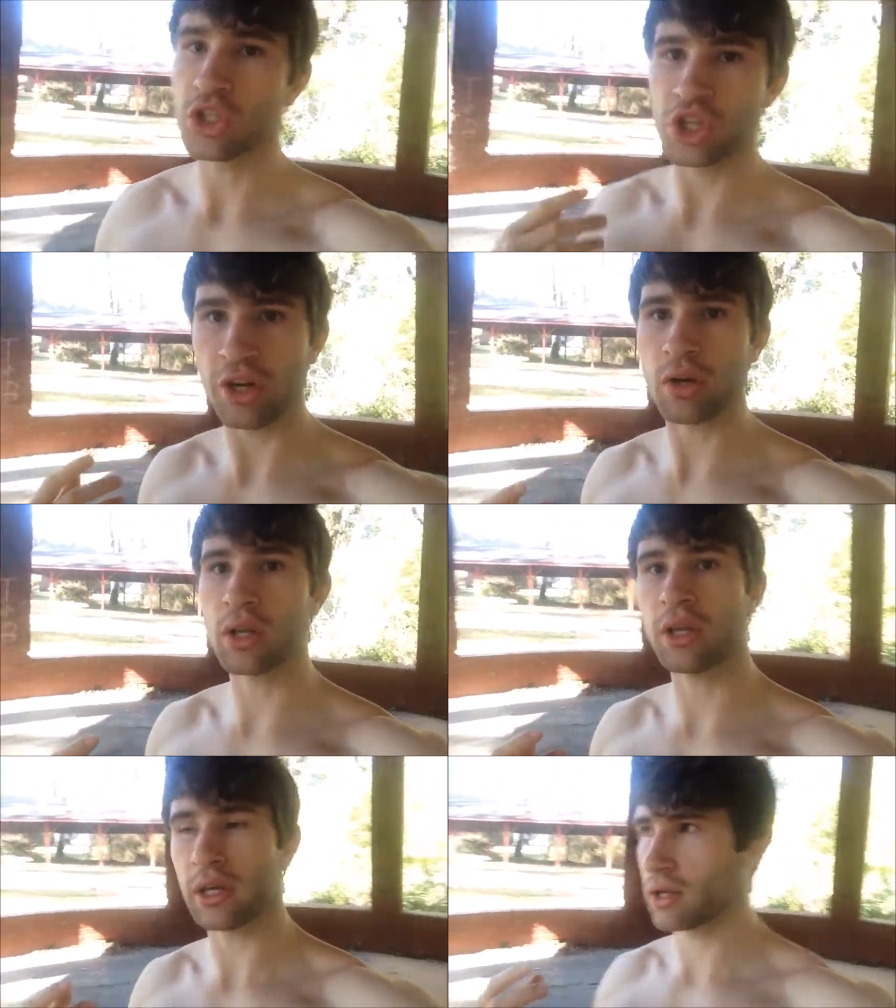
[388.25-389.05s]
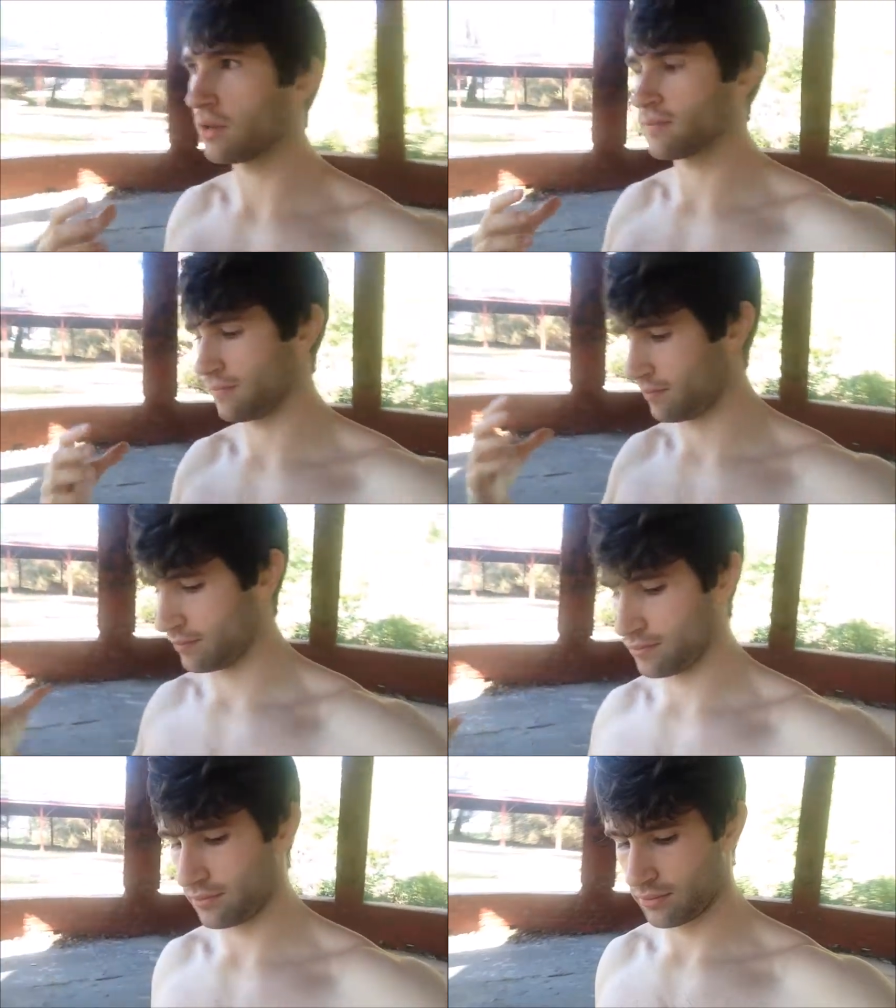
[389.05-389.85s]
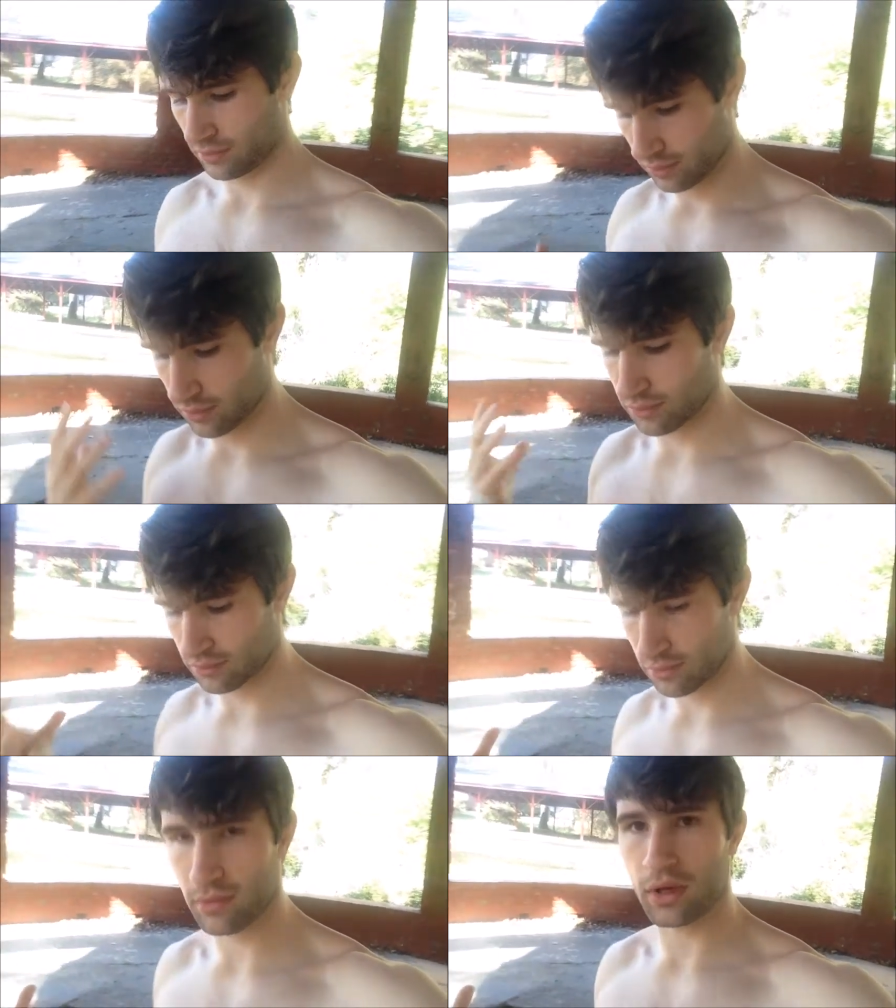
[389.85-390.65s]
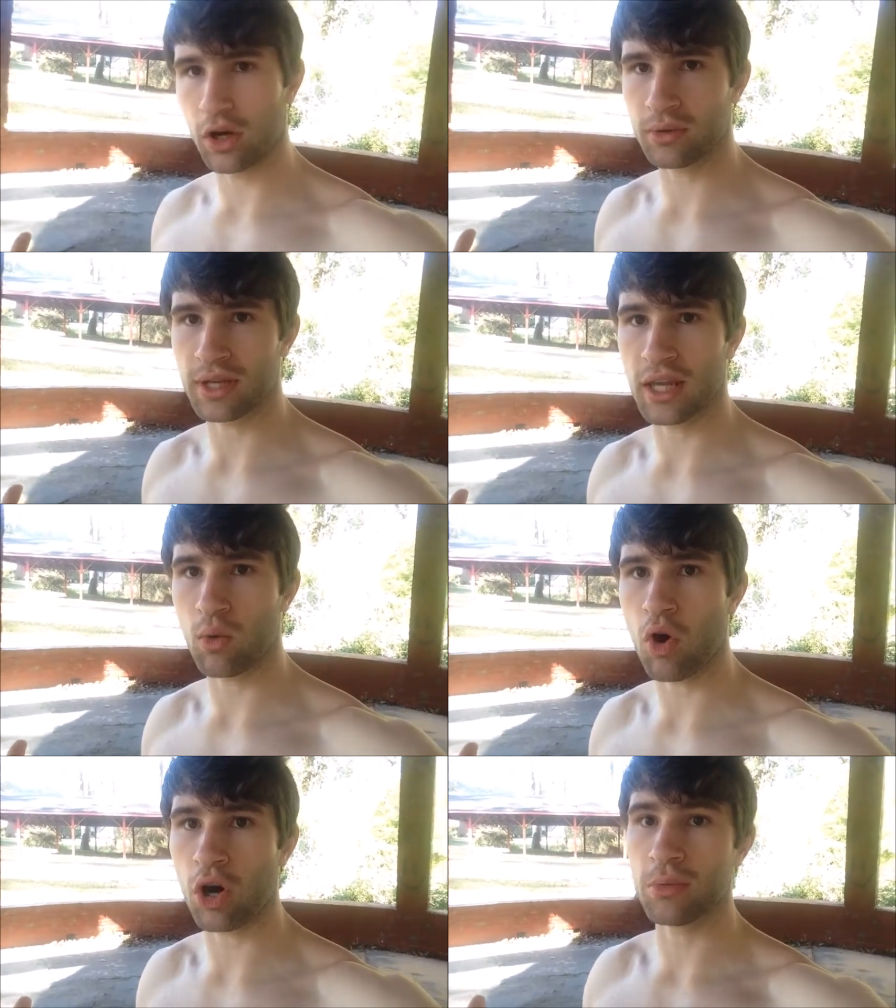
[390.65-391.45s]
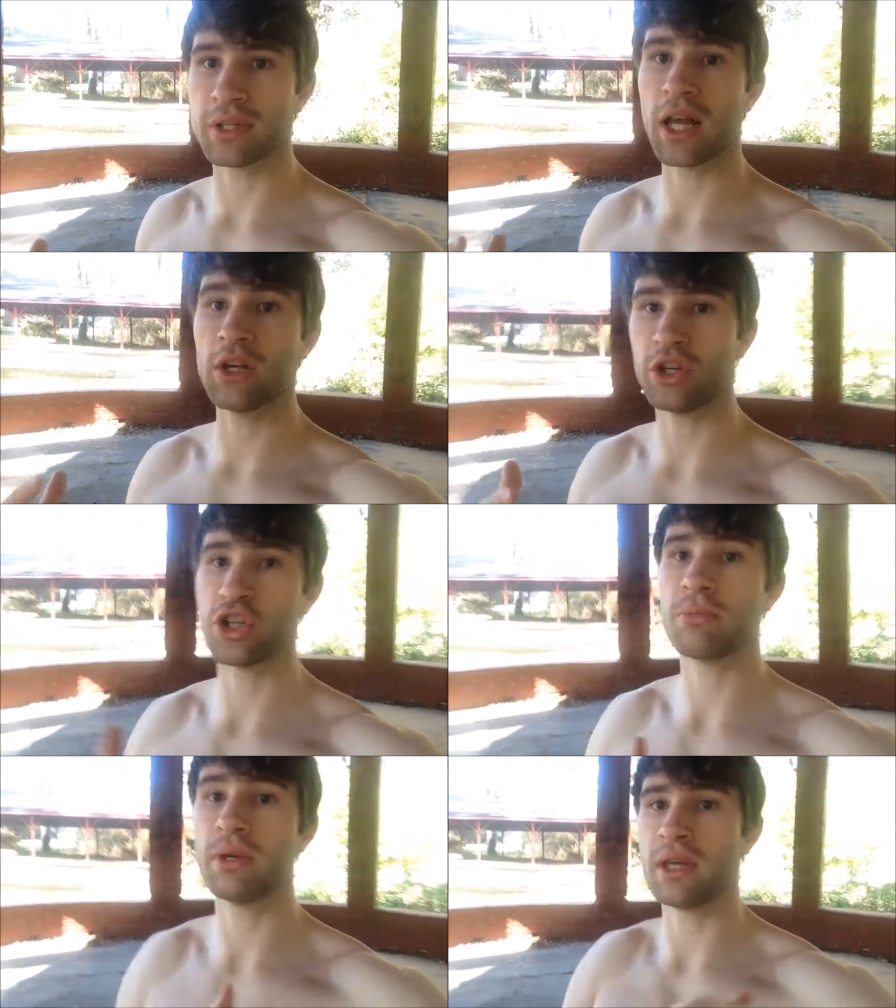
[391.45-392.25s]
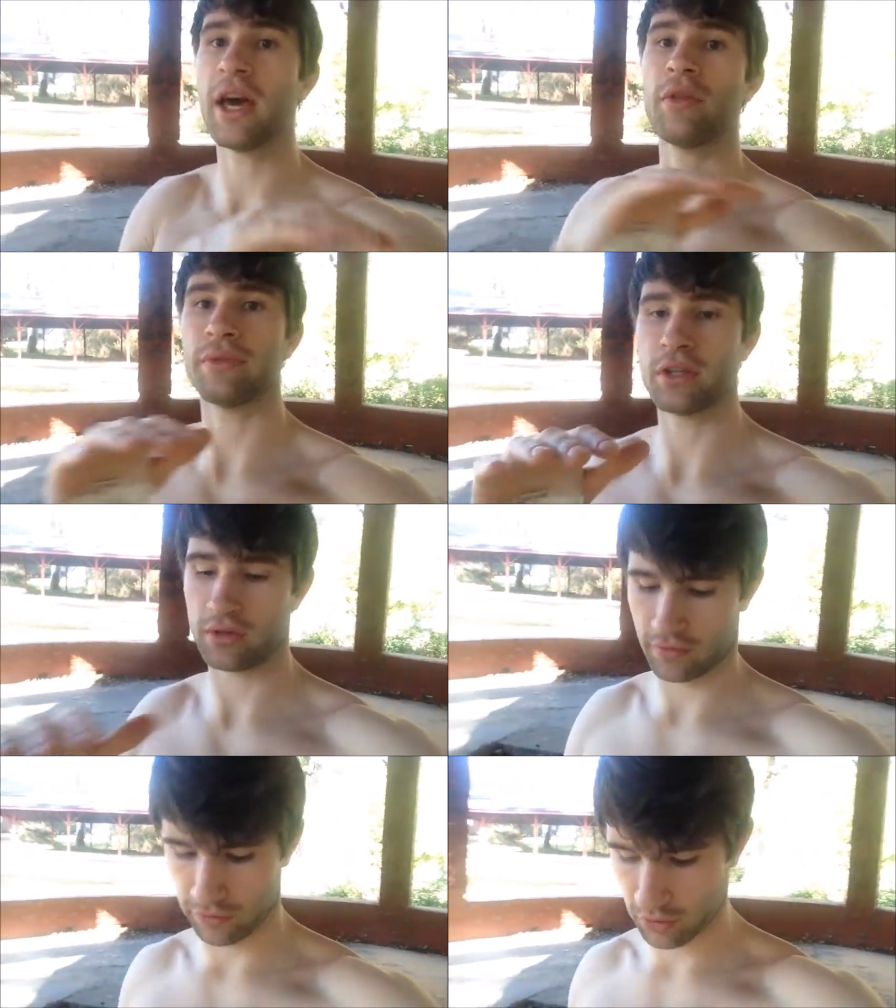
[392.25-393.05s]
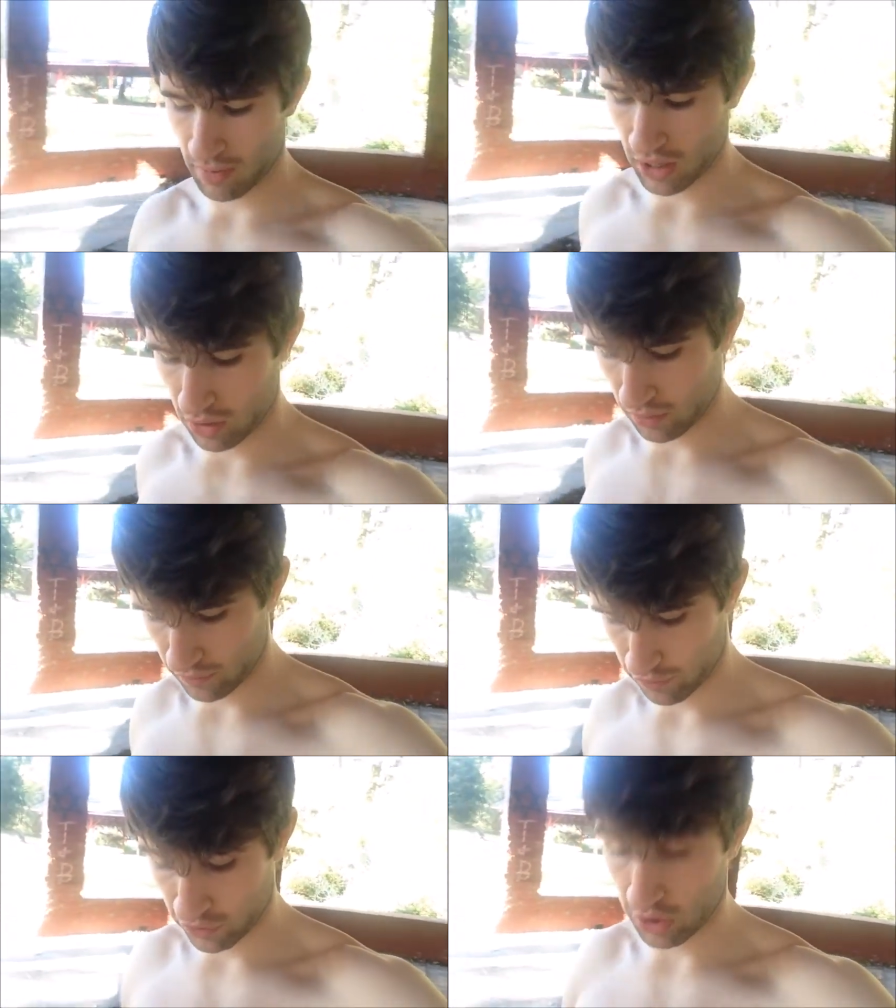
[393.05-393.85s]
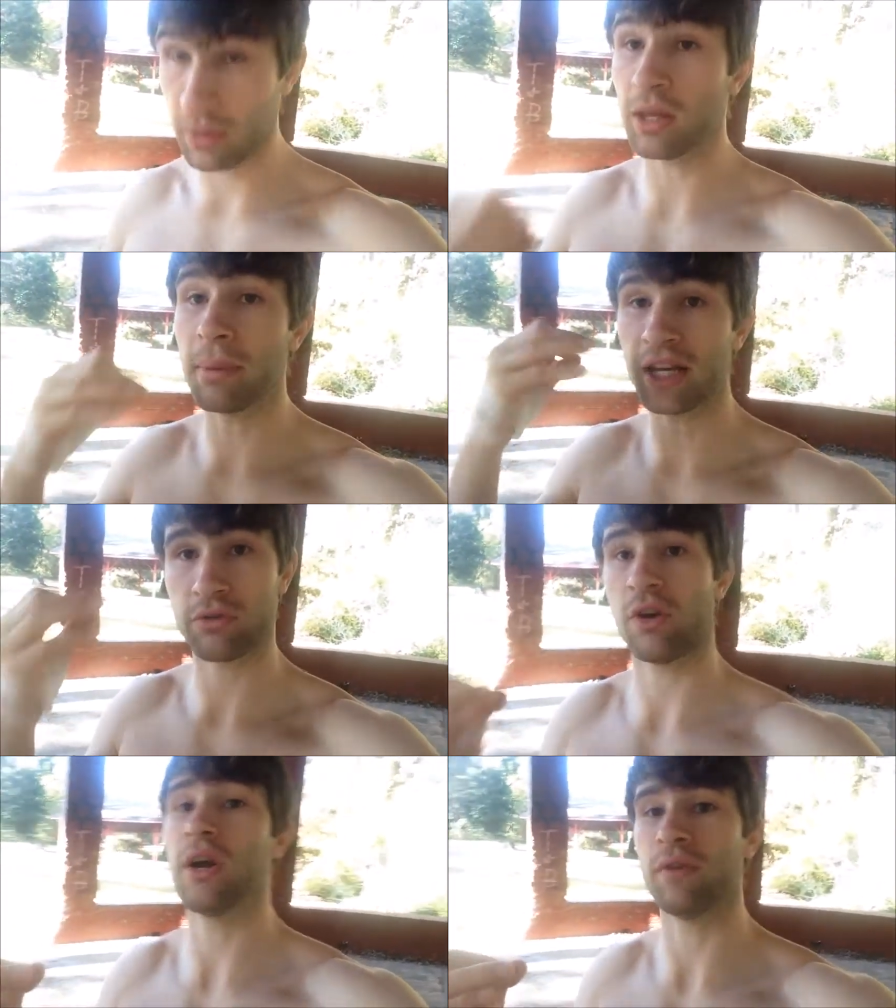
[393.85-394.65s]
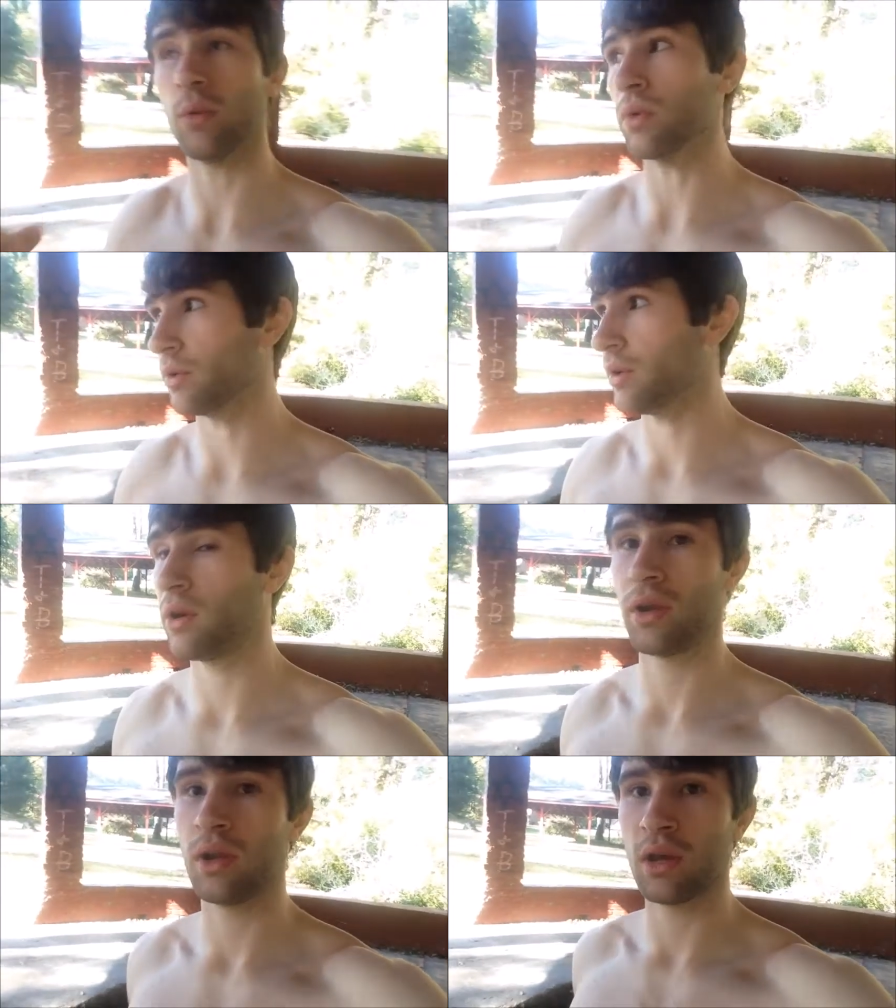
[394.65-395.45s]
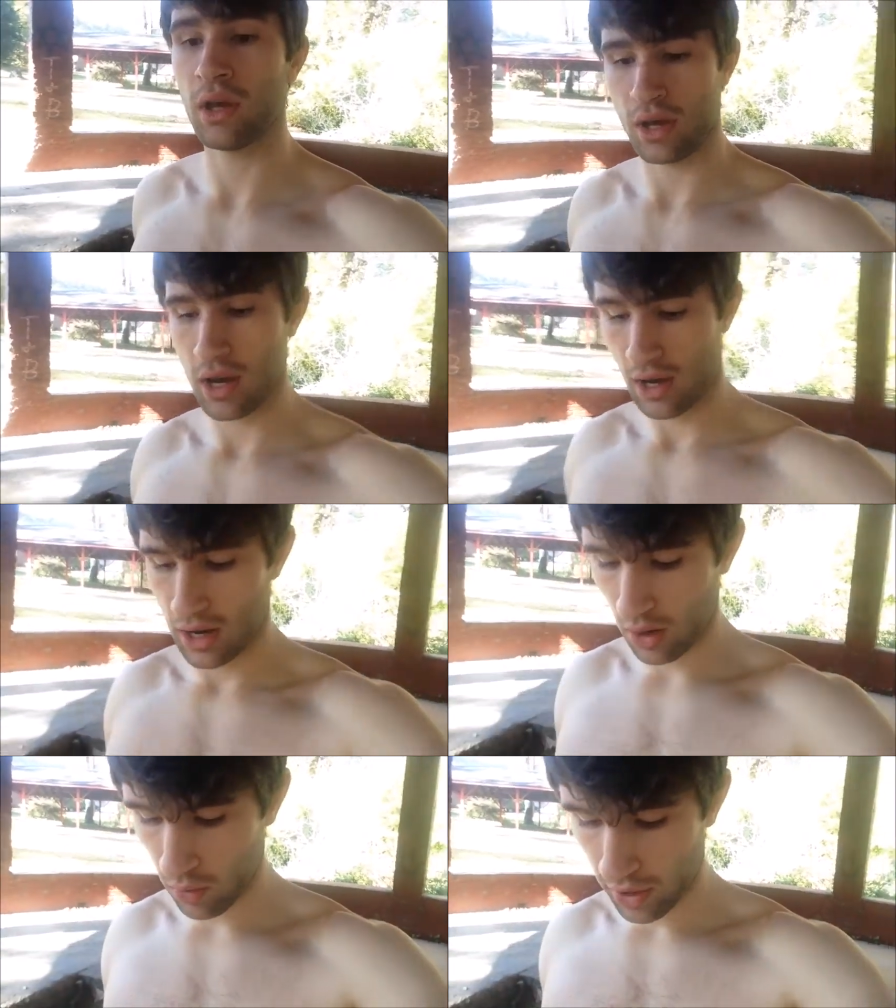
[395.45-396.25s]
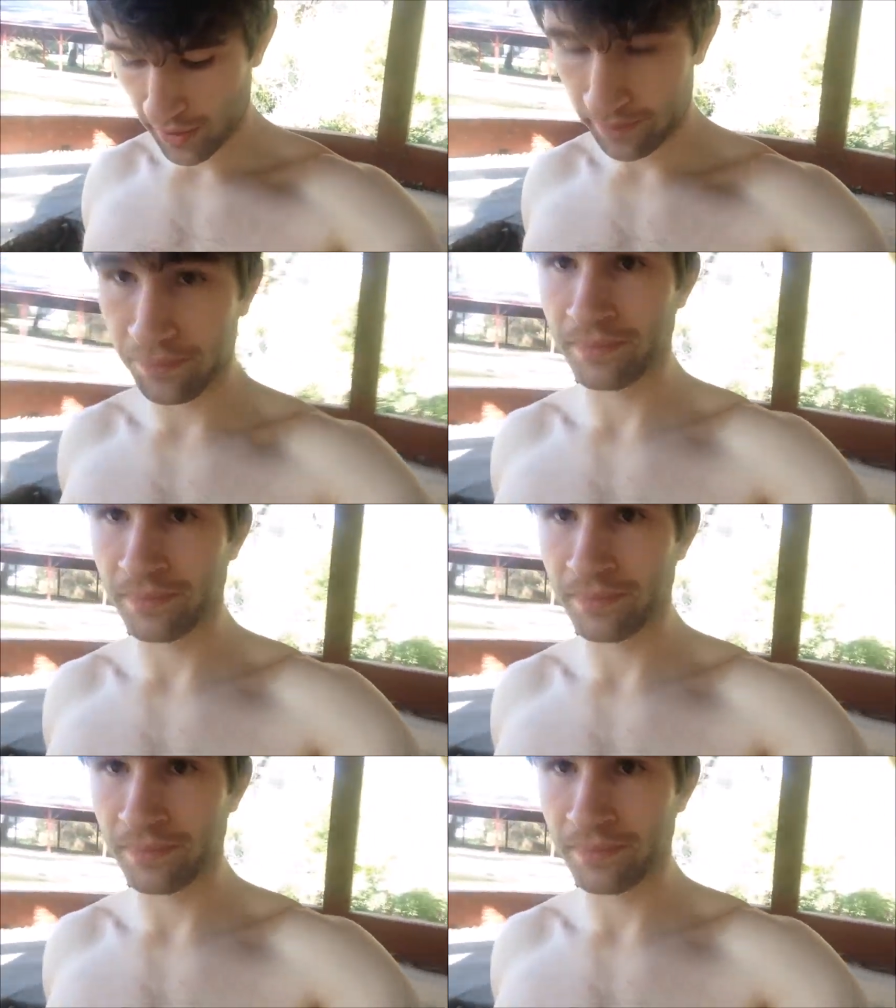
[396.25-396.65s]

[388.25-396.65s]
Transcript: generally, you know what I'm saying, the water I'm telling you should be the healthiest, should make, should be the best for everyone. Anyway,